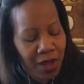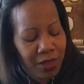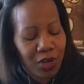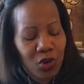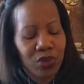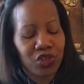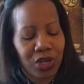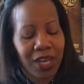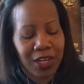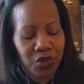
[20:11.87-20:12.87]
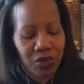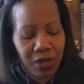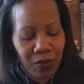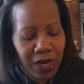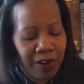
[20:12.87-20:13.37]
the newest chain entrant,
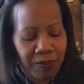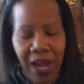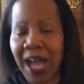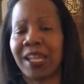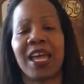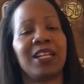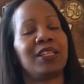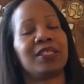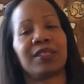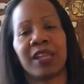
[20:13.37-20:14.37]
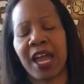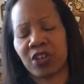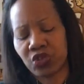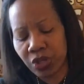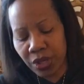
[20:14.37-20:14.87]
we have highlighted this
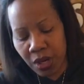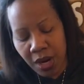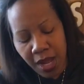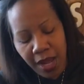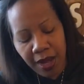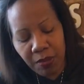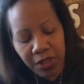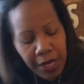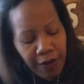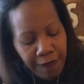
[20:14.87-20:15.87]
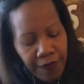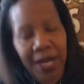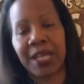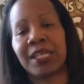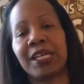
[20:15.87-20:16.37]
last year, uh, but they are
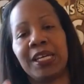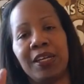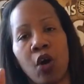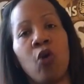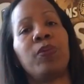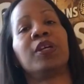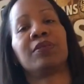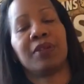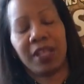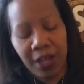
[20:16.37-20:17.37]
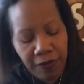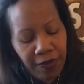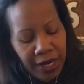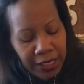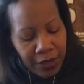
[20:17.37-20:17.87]
finally open and they are
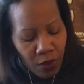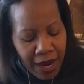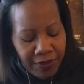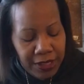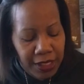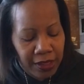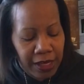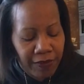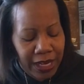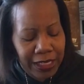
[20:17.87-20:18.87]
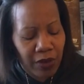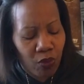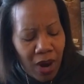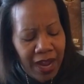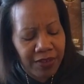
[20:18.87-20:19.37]
finally arriving. they finally
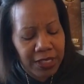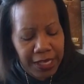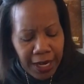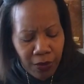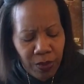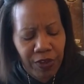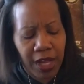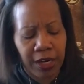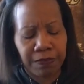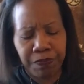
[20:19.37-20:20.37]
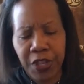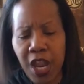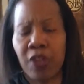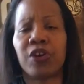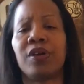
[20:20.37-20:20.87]
arrived in town. We've got
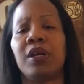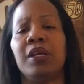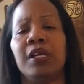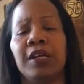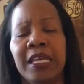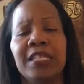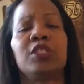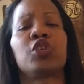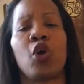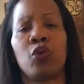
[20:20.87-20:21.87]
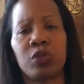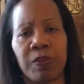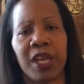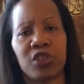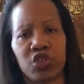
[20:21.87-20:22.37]
another East Coast
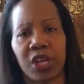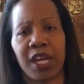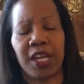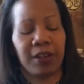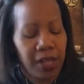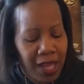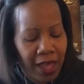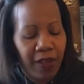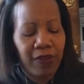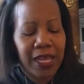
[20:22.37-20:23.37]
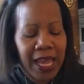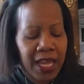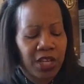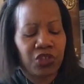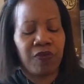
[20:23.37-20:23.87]
based chain, The
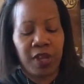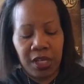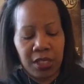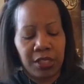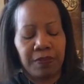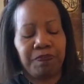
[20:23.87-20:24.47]
Edge Fitness.